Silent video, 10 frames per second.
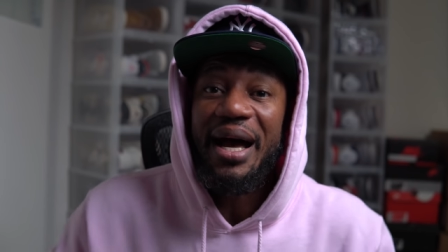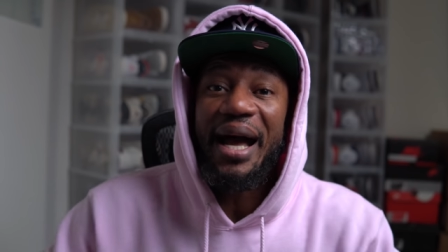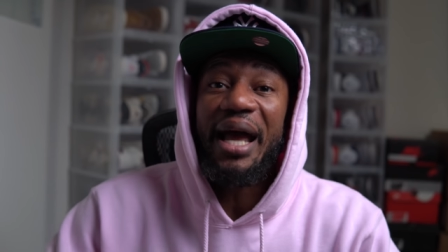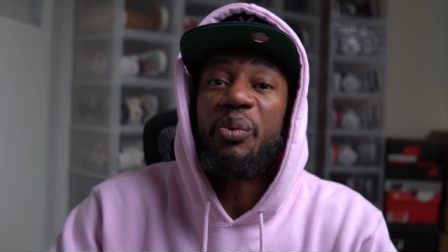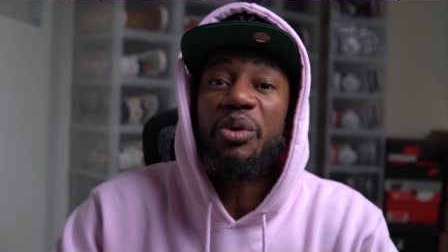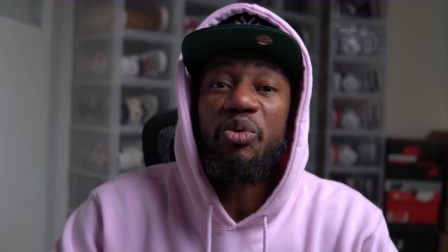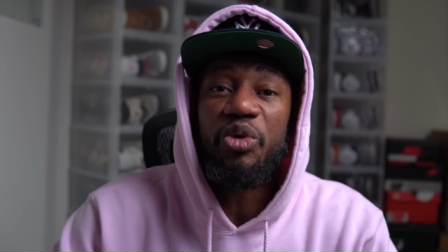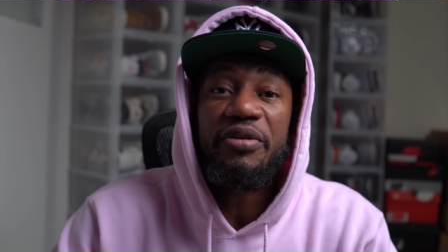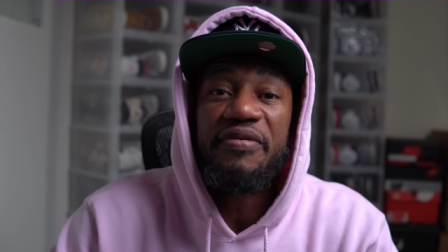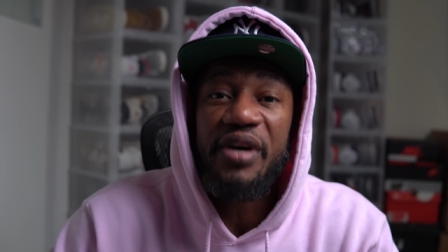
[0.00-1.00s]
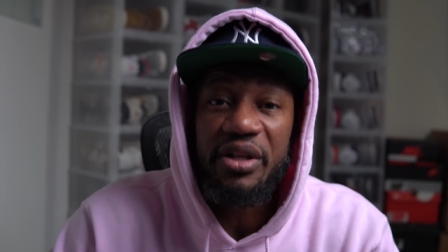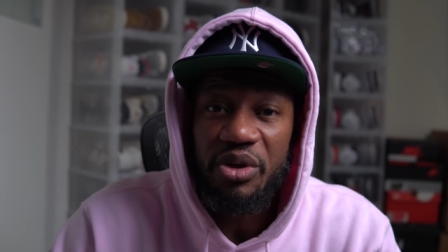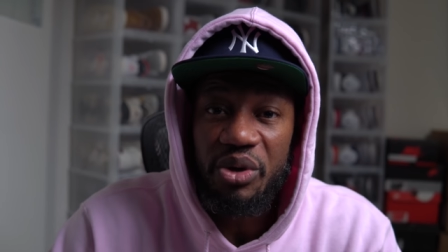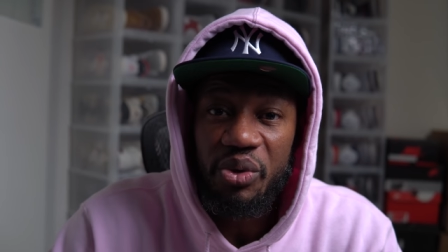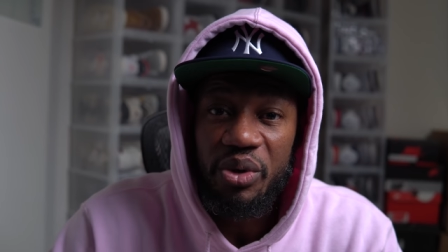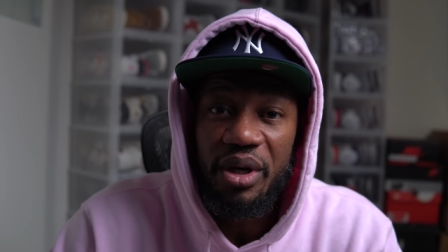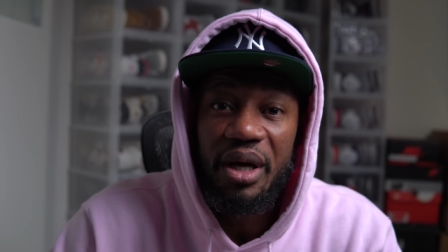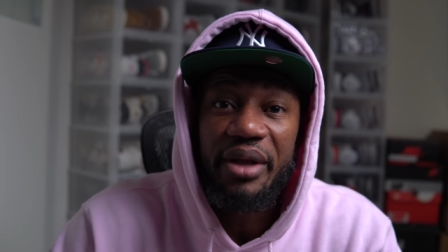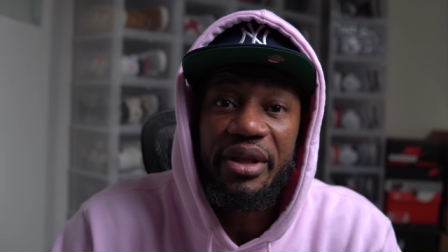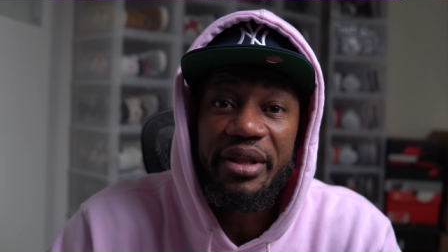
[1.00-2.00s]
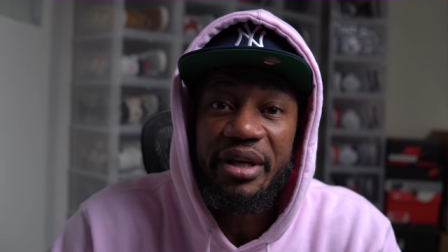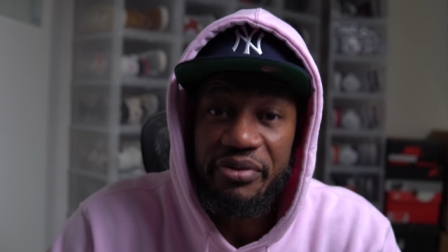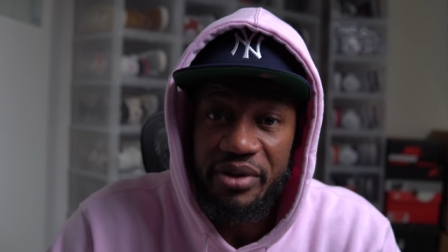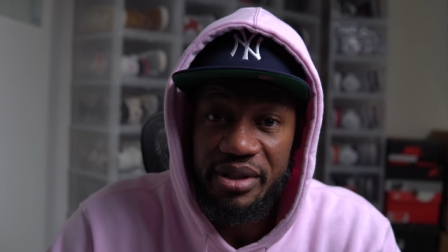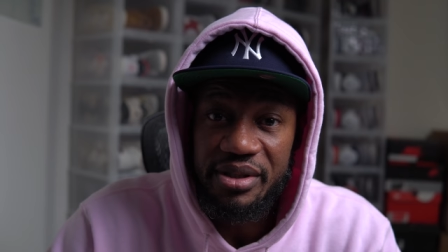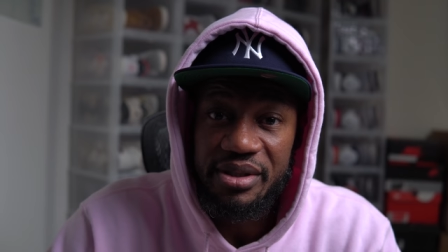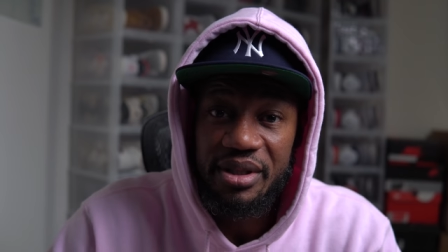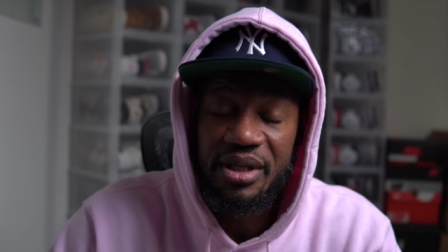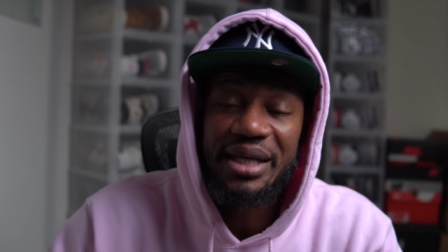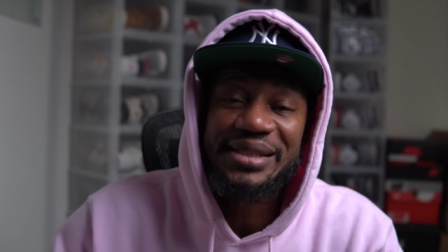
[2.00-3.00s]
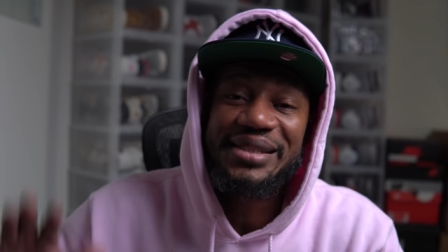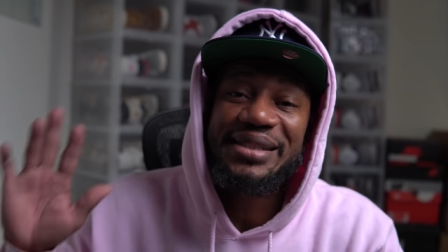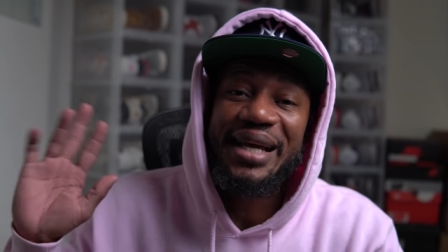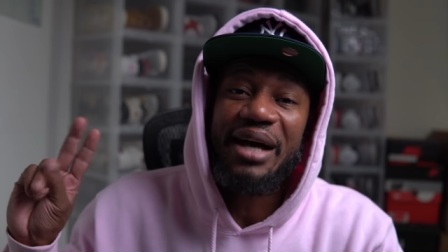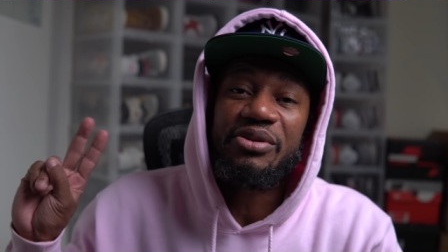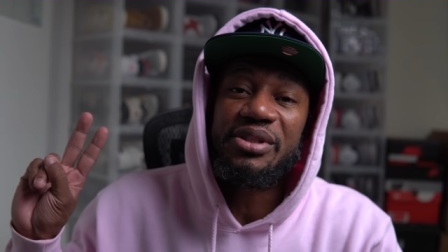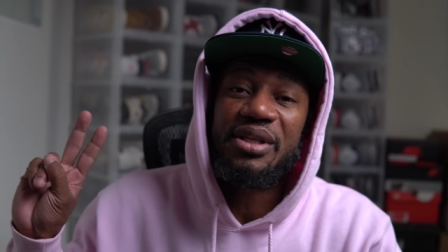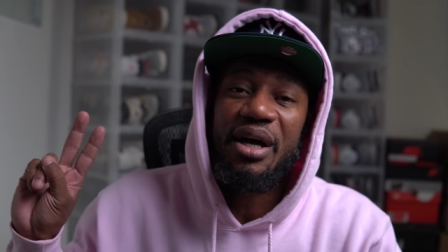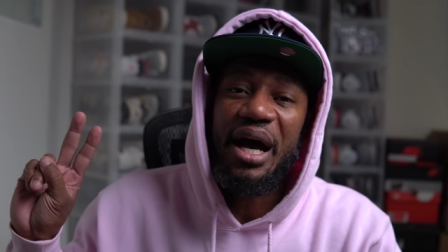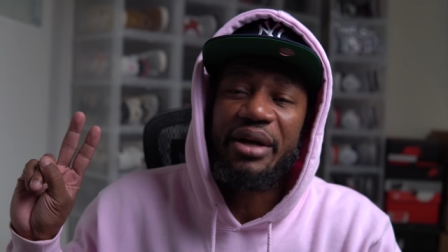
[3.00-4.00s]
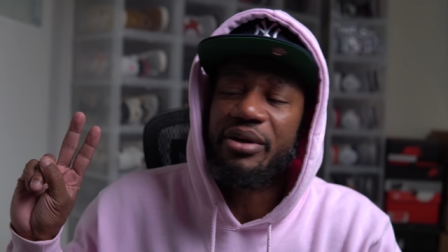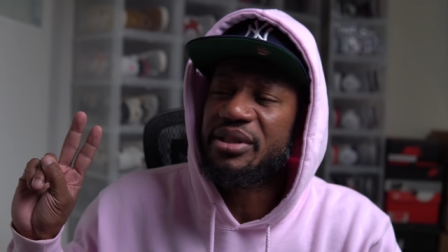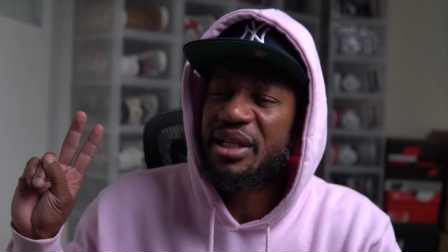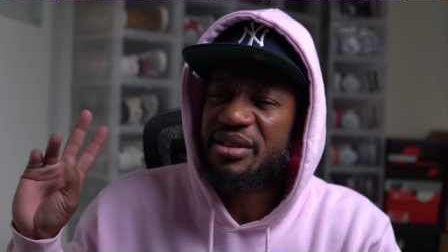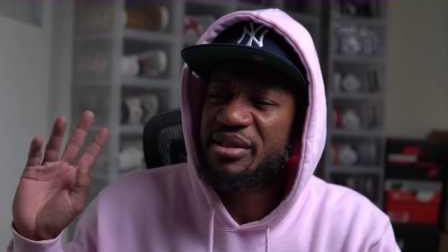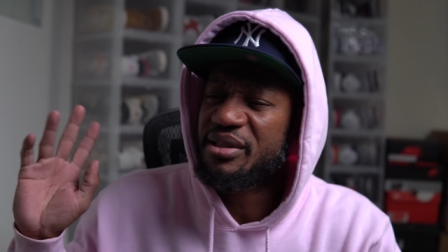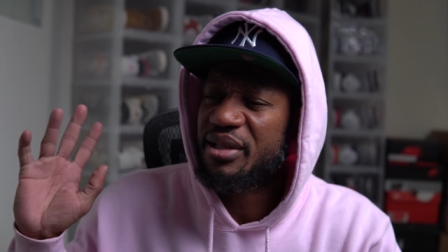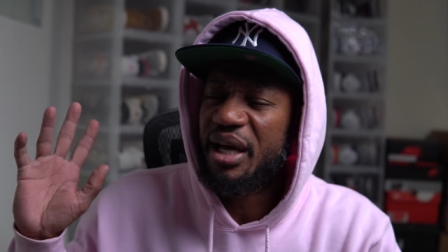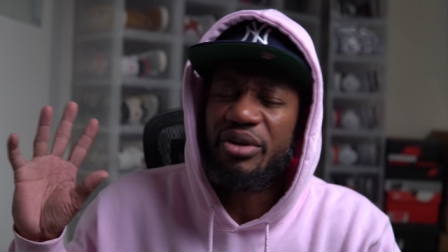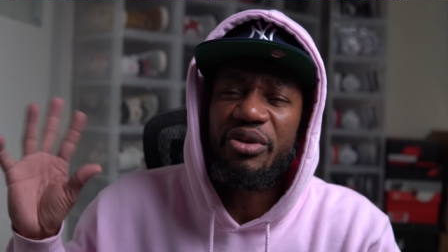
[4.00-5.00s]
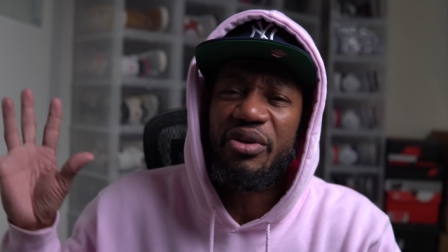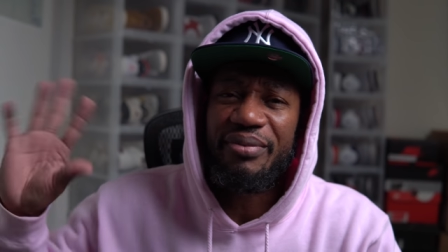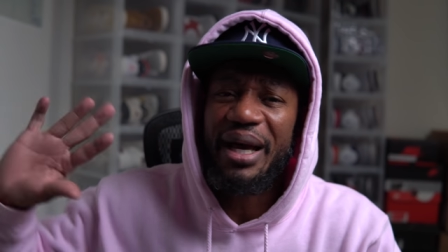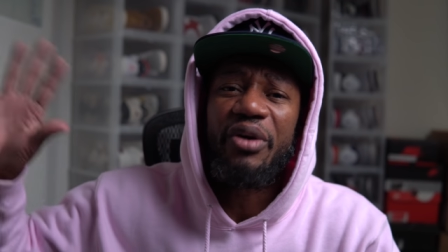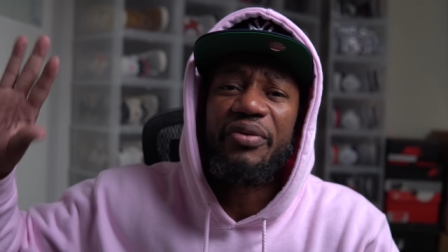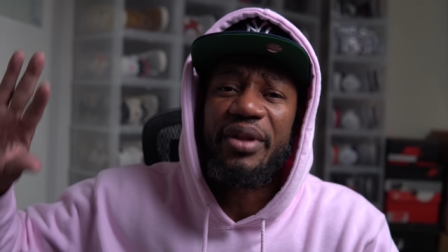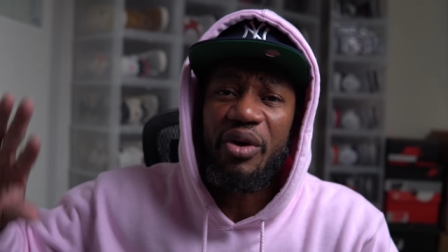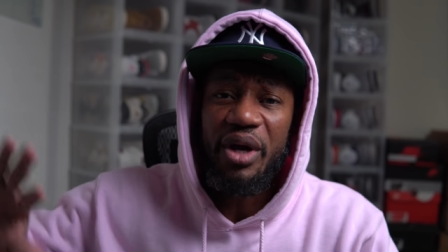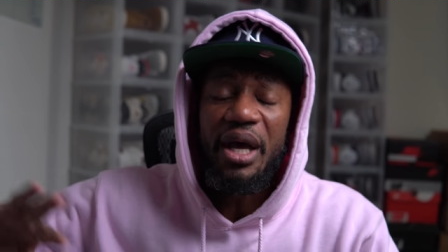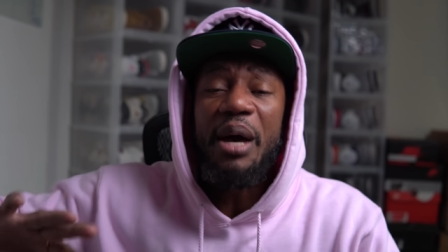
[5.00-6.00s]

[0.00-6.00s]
I will refund you the difference. Scout's honor. I don't even know.